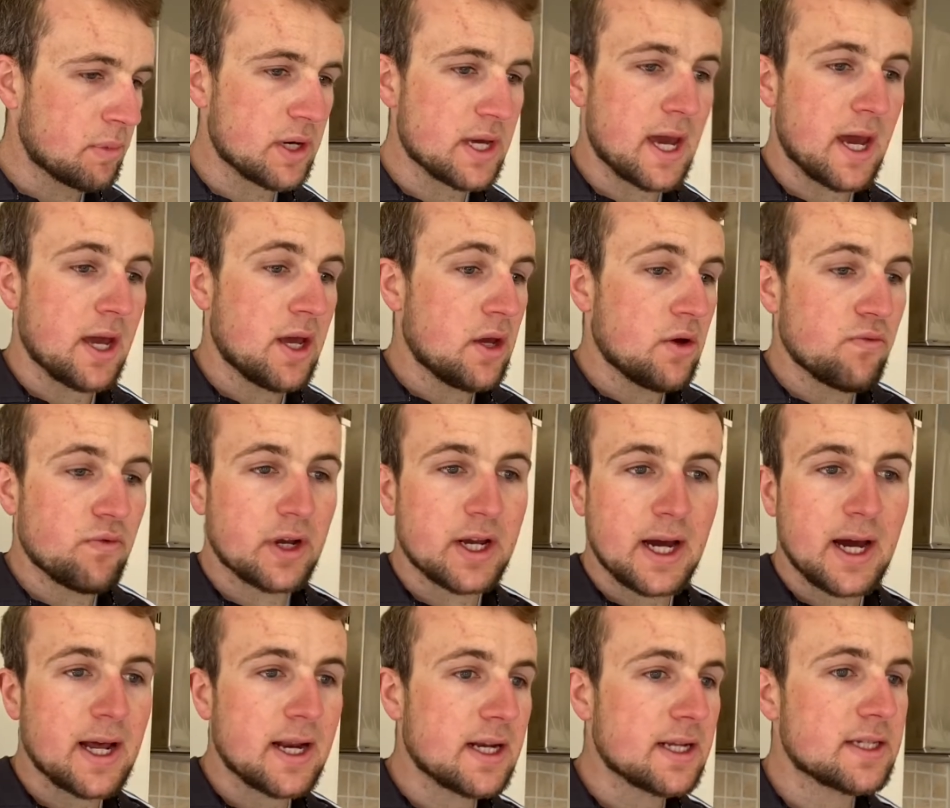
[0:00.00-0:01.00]
yeah,
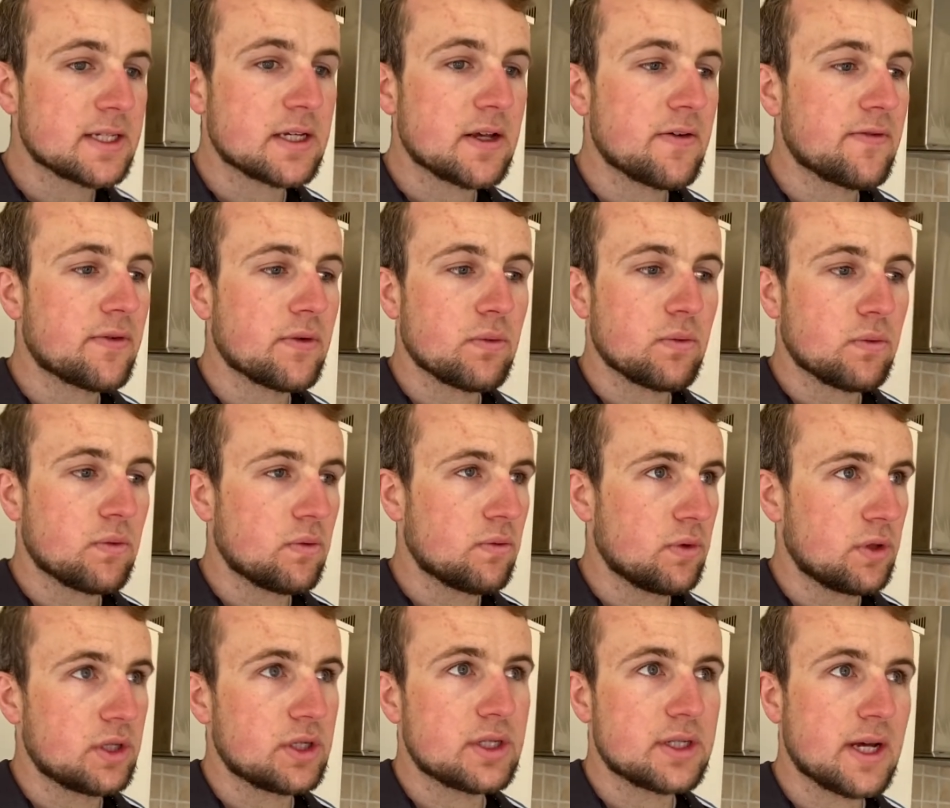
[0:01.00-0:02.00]
regardless of
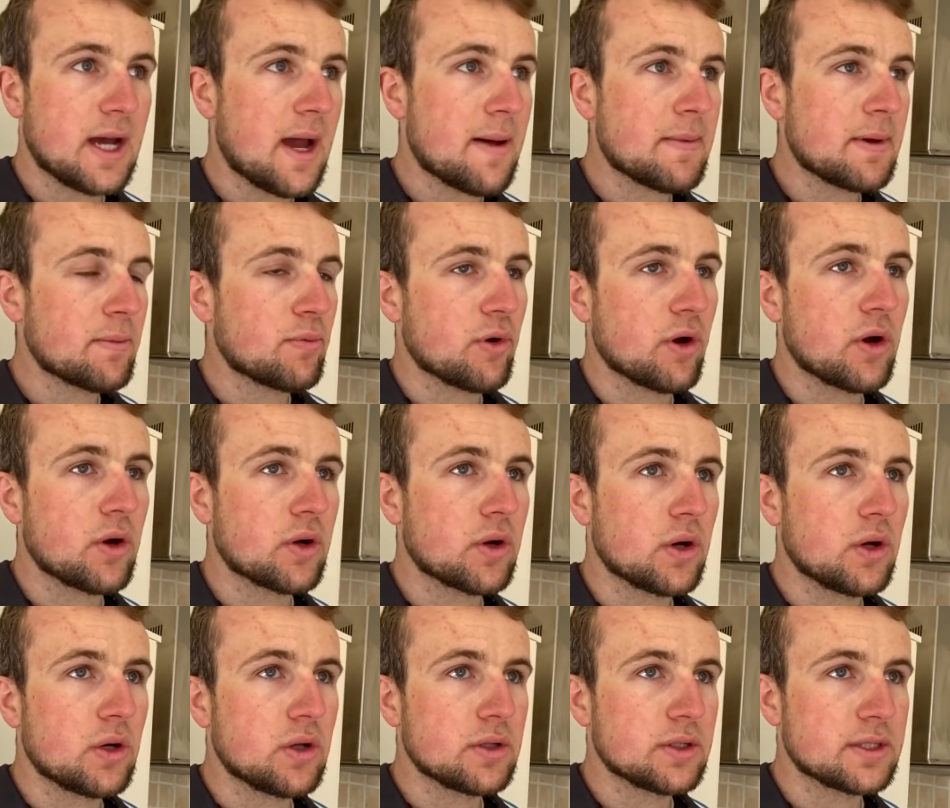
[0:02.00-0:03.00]
timing
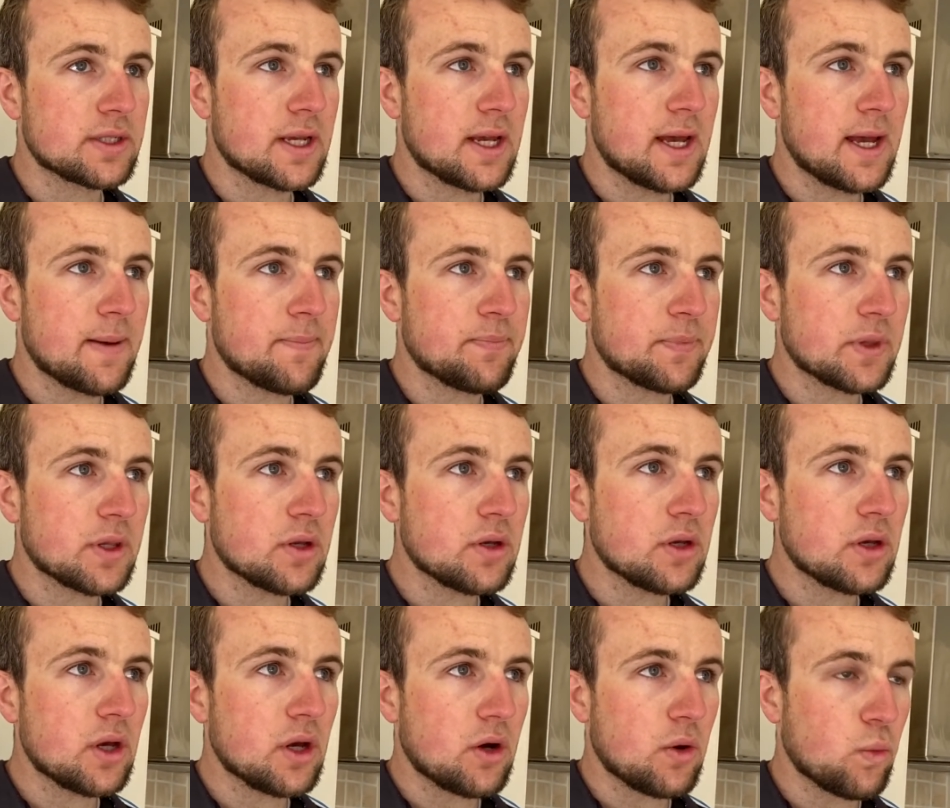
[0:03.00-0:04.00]
protocols
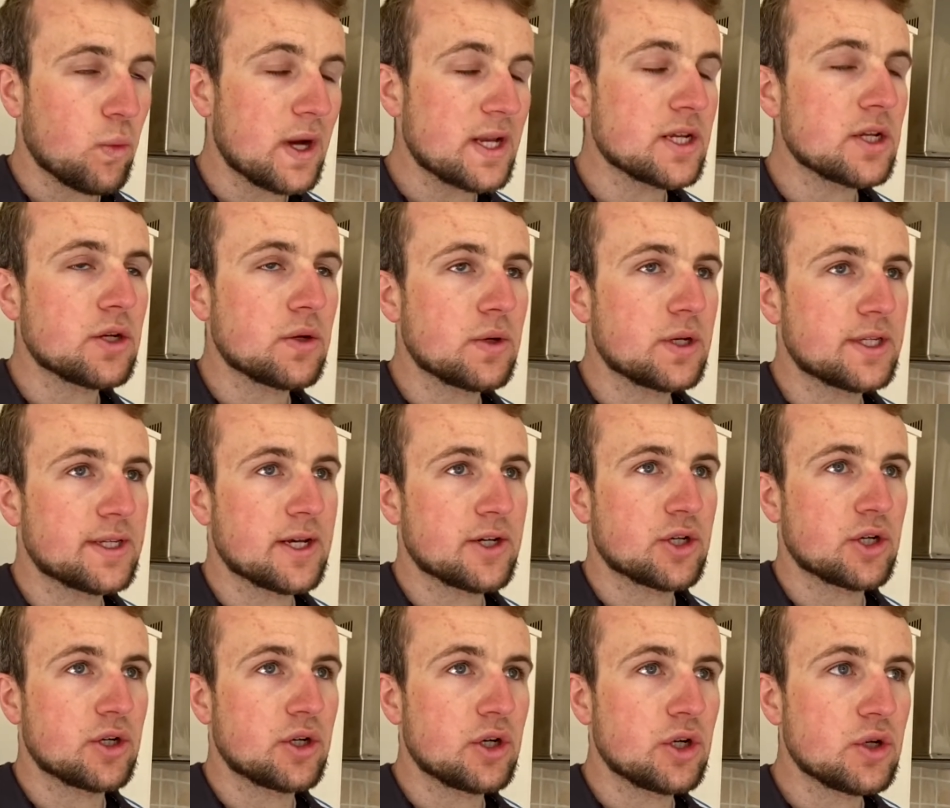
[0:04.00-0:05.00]
or when you do your
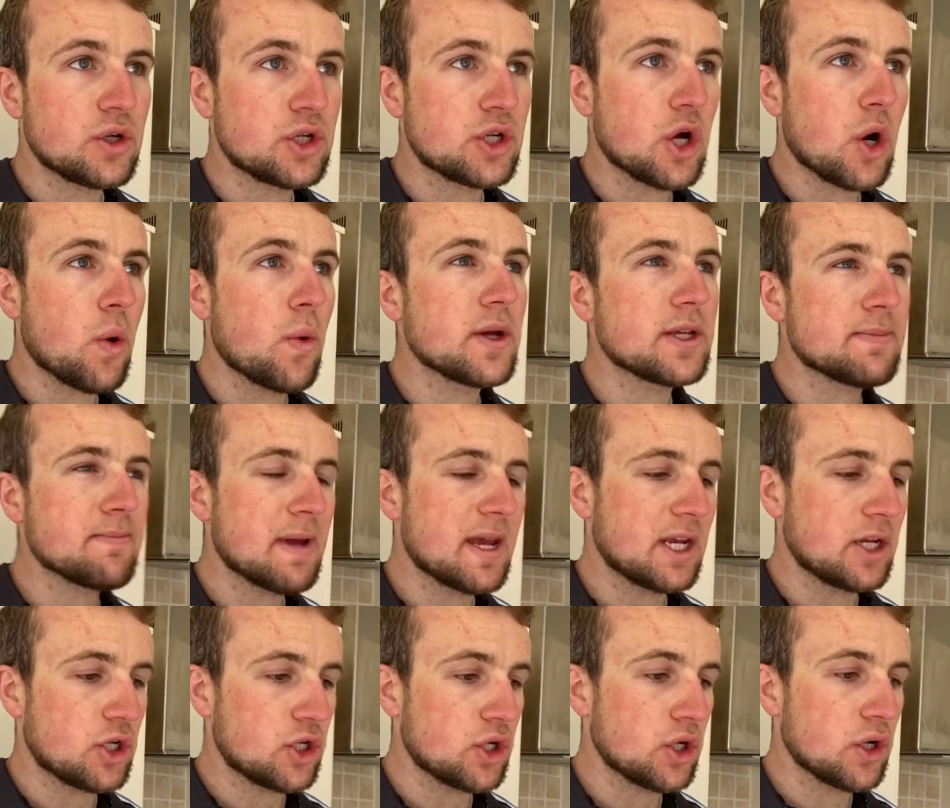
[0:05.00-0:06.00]
session, you should always
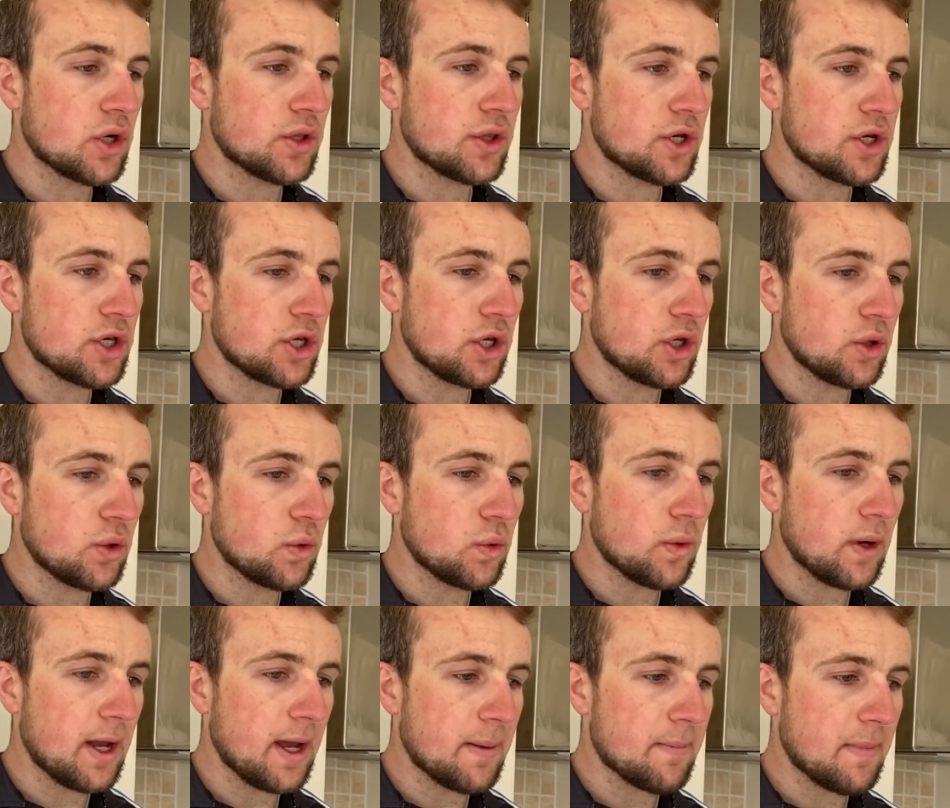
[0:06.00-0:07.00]
make sure that
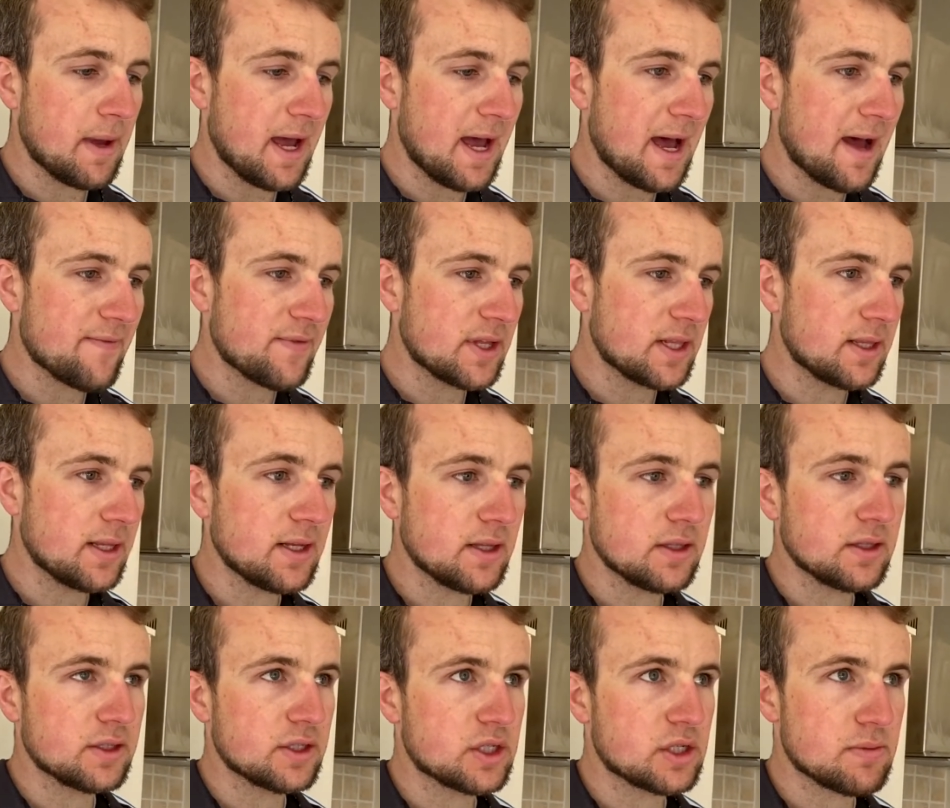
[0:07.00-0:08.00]
you have a
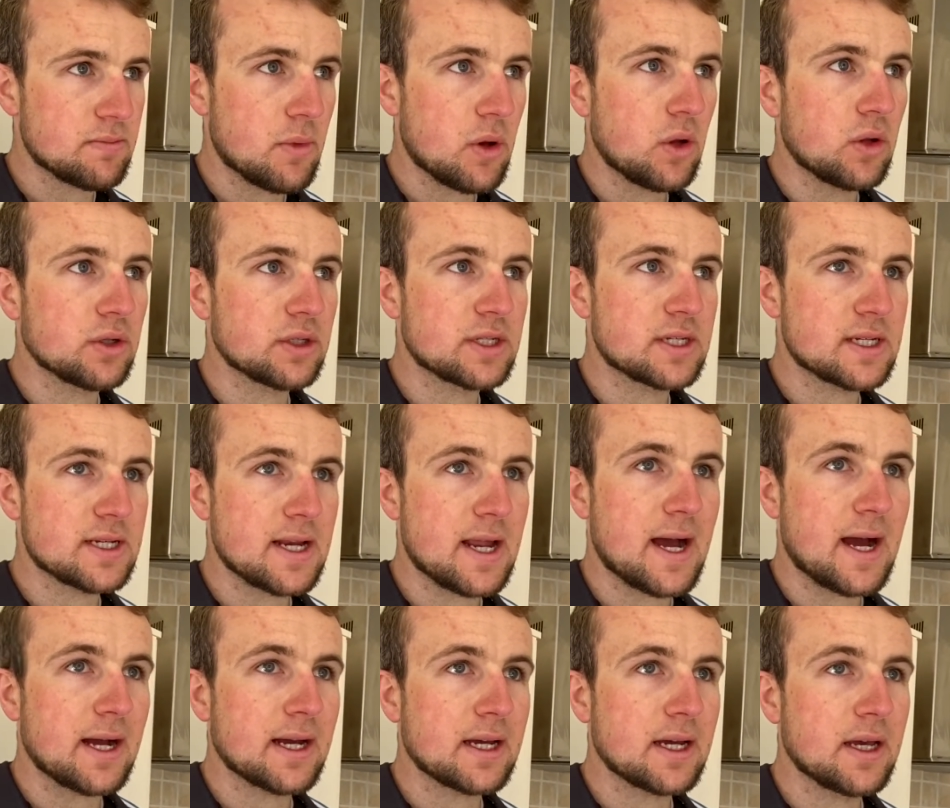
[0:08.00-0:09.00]
little small
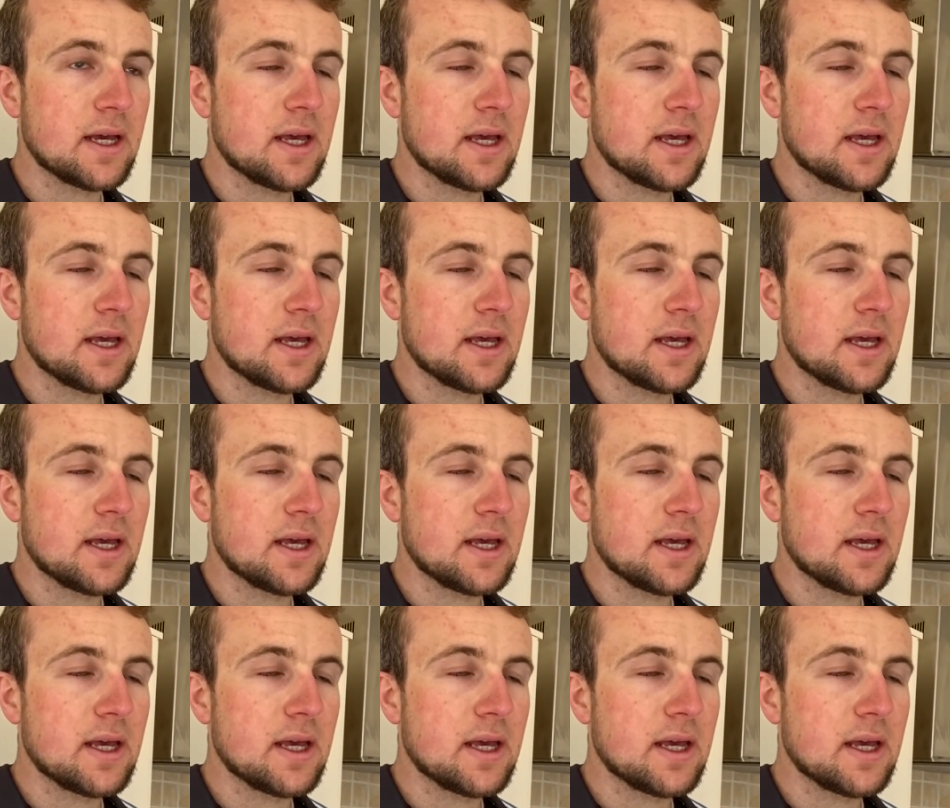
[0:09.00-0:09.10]
snack,